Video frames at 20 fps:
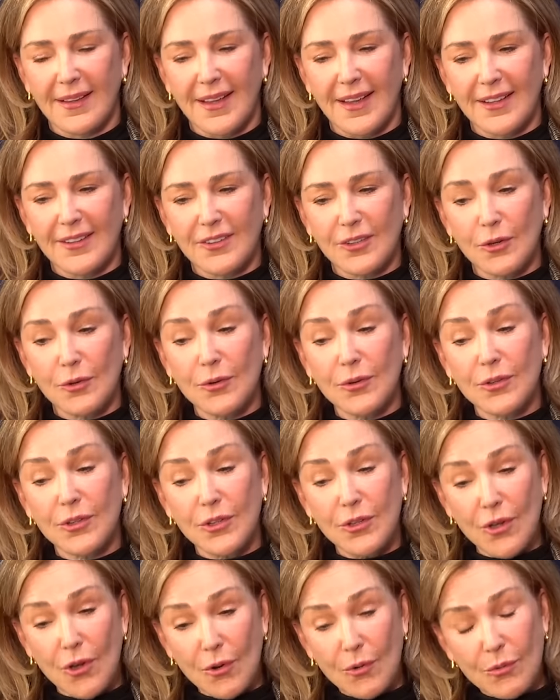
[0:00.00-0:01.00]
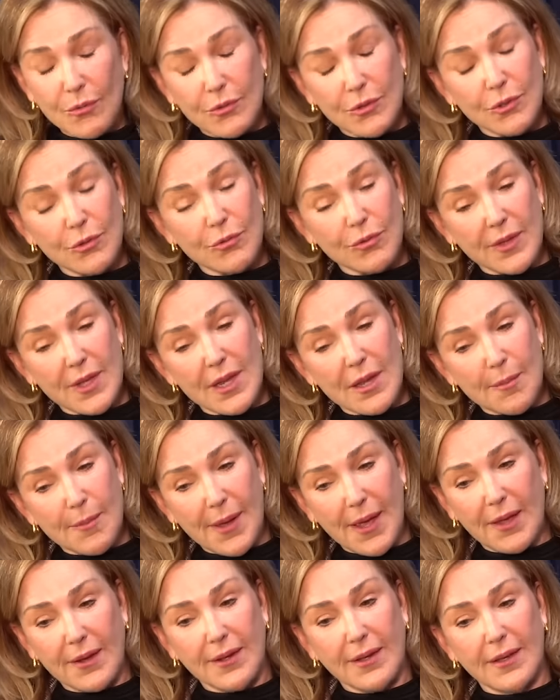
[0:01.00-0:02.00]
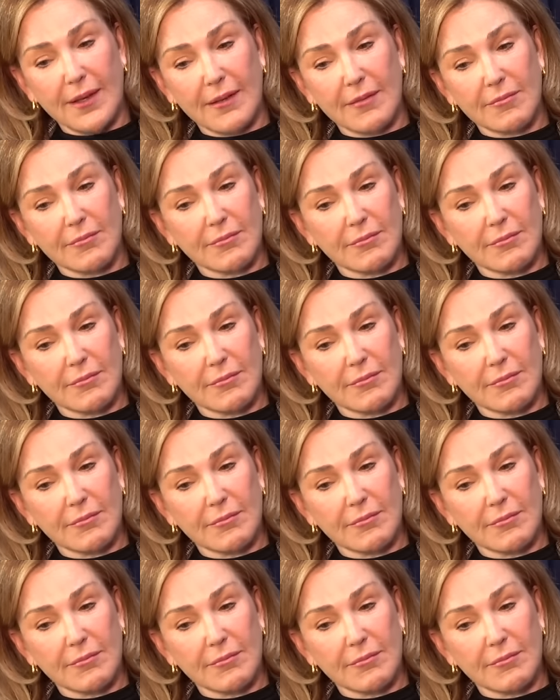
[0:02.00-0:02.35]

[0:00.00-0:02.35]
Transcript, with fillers: and so you know, you think about it.